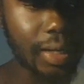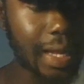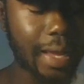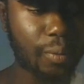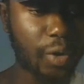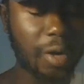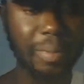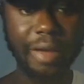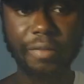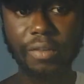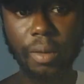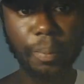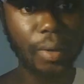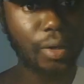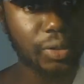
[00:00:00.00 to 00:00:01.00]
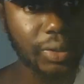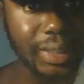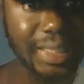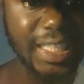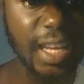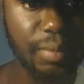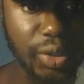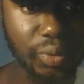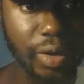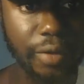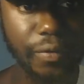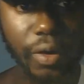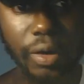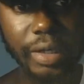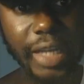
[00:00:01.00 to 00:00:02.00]
Like one of my favorite players on the team is
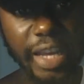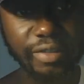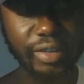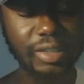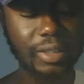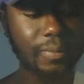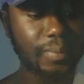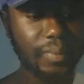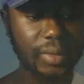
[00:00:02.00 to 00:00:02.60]
Rayvon Davis.